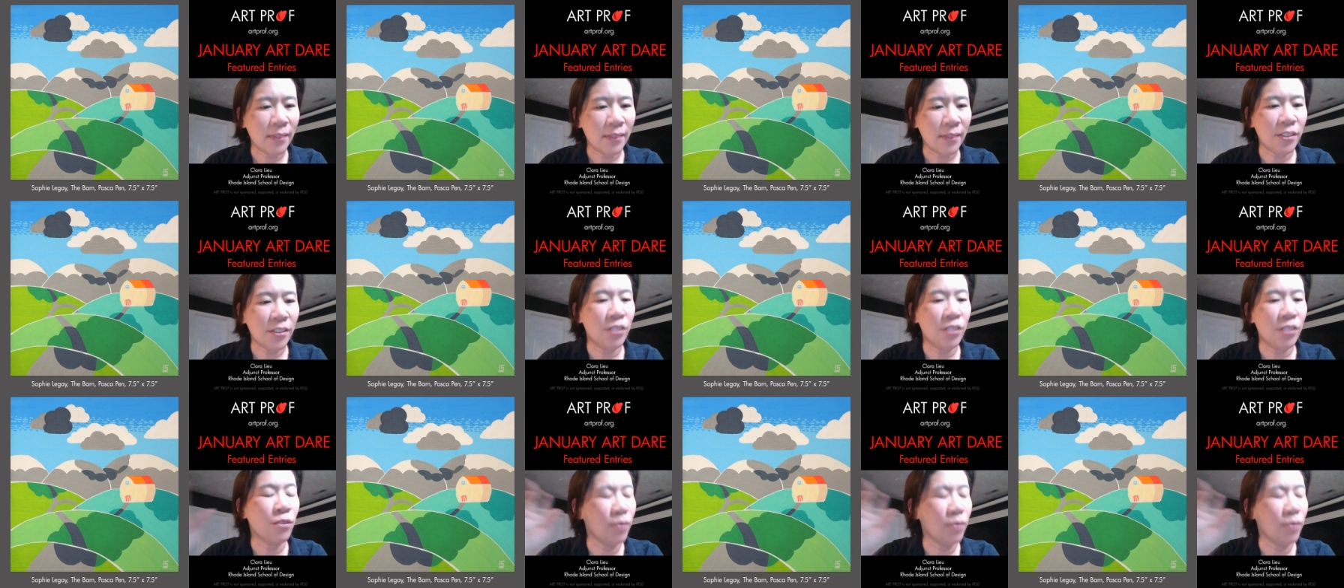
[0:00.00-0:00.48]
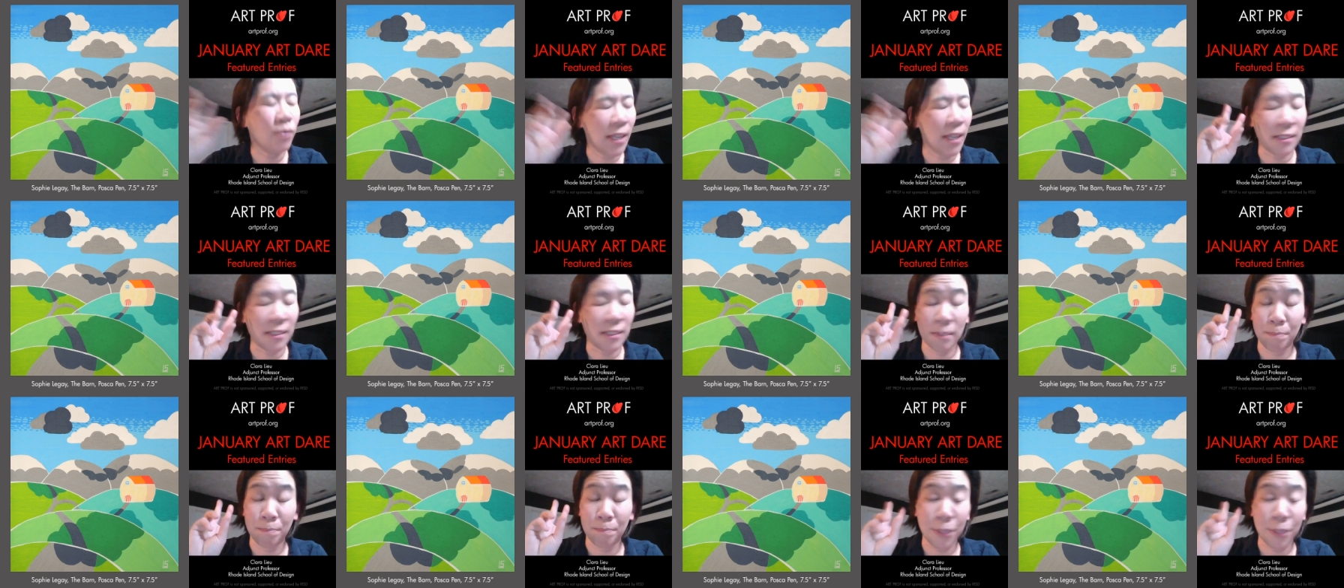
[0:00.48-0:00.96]
You,
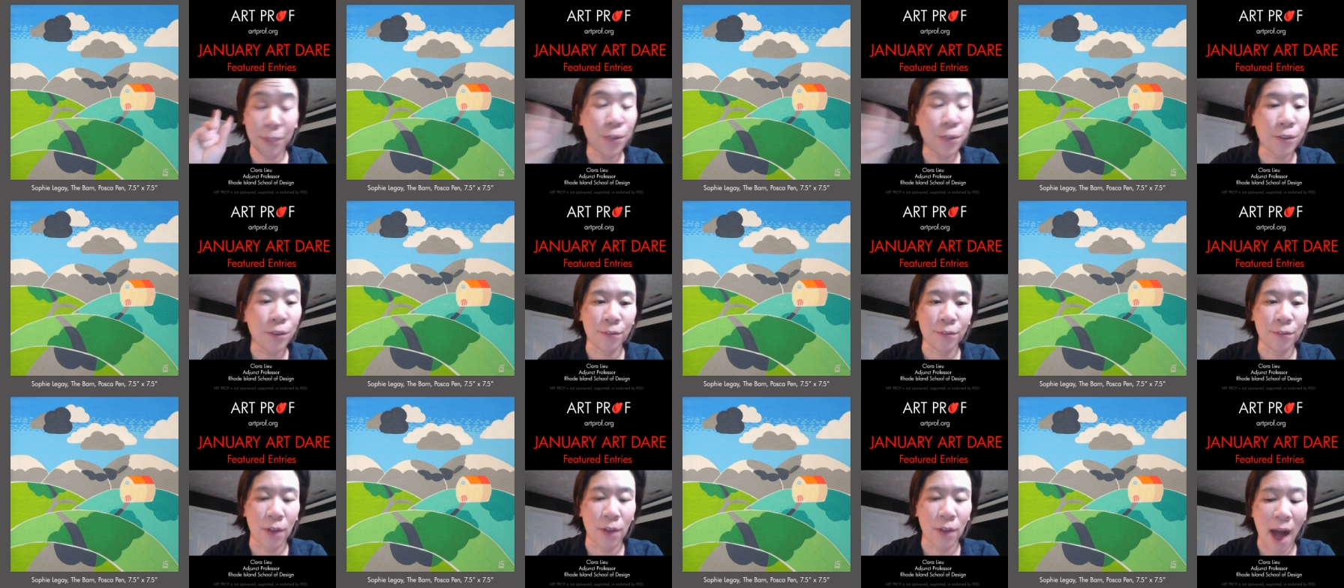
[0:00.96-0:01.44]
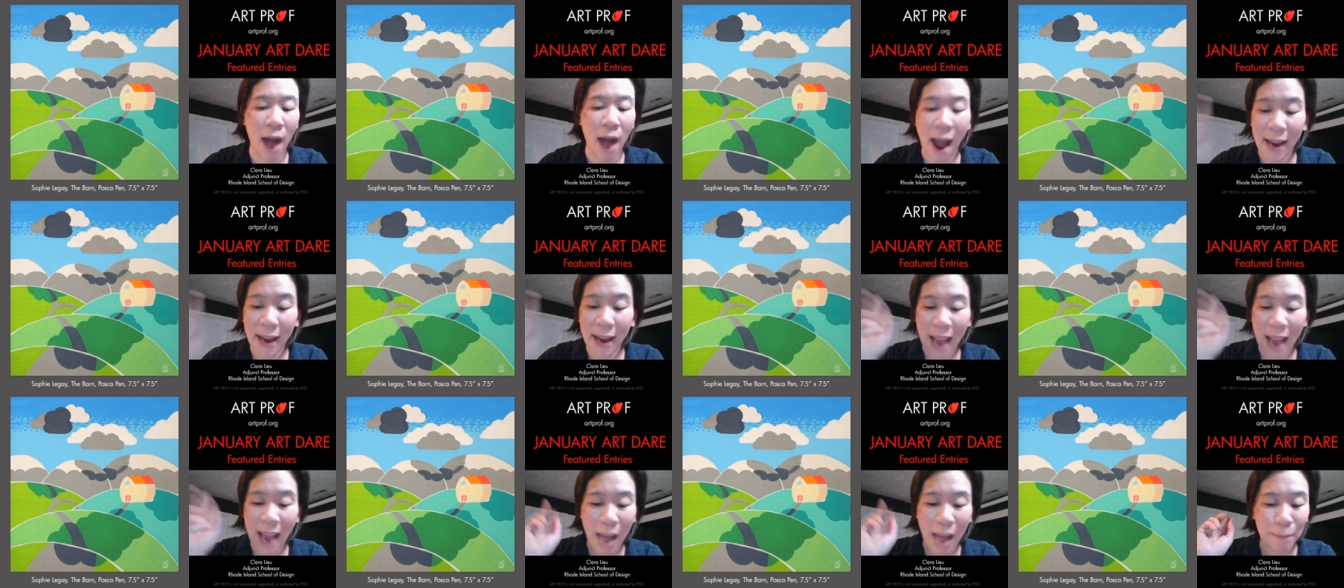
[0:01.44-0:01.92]
it's beautiful.
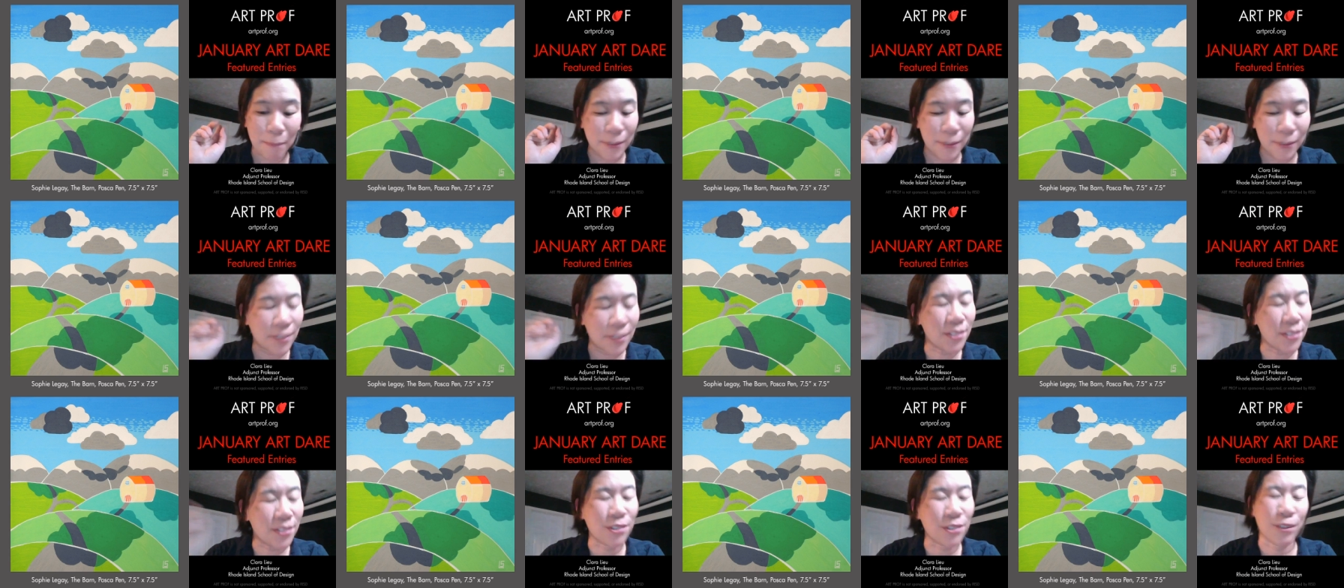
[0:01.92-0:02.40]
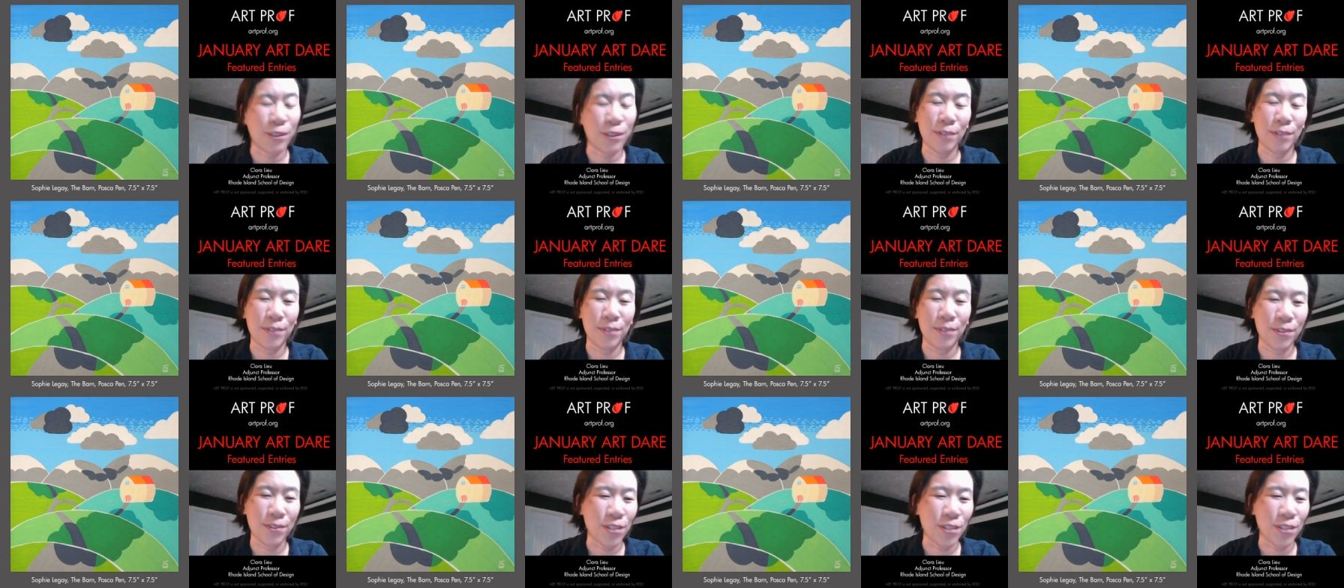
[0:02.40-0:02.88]
I happen to disagree
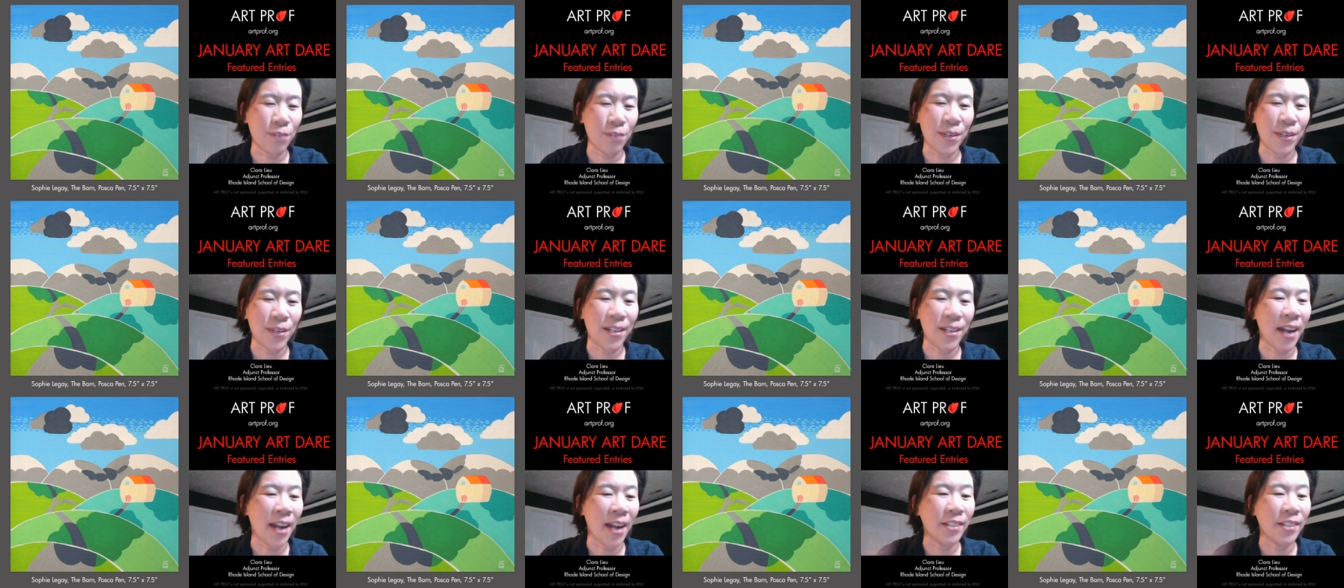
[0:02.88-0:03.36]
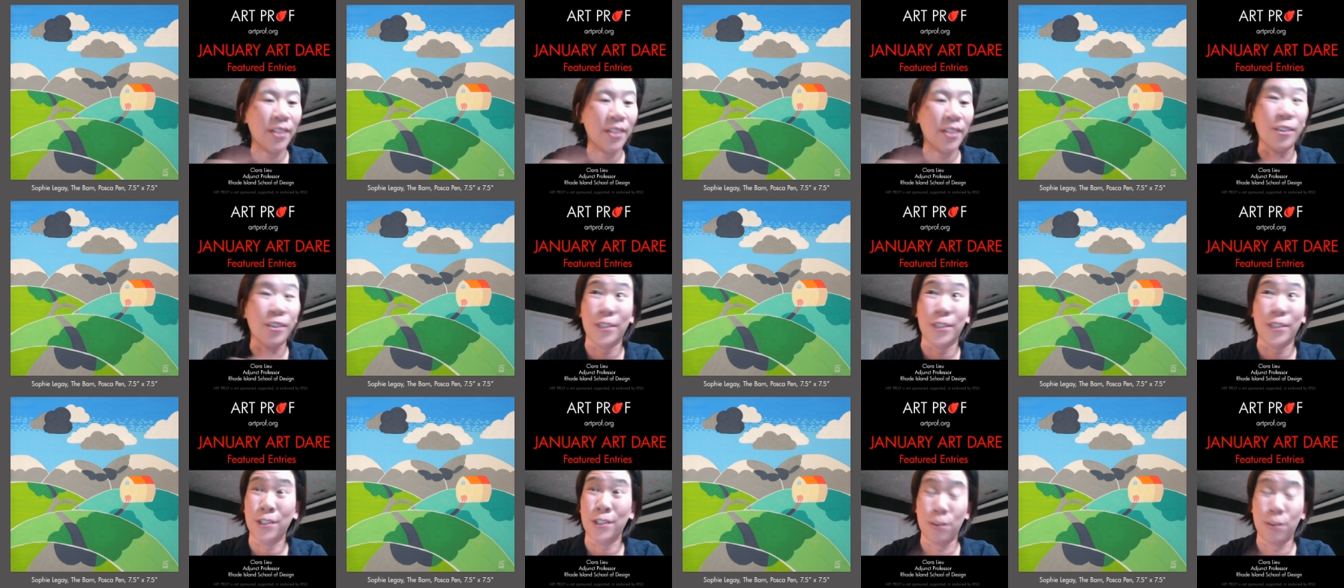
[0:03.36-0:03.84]
with you, Sophie, and I think
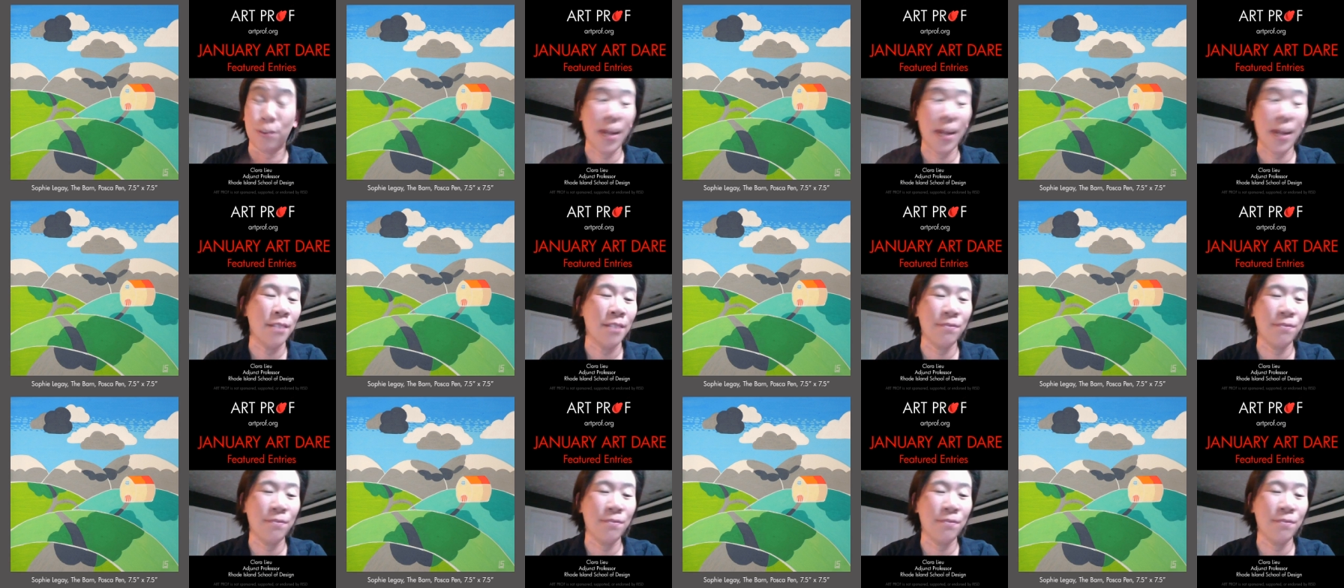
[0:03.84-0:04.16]
they're great.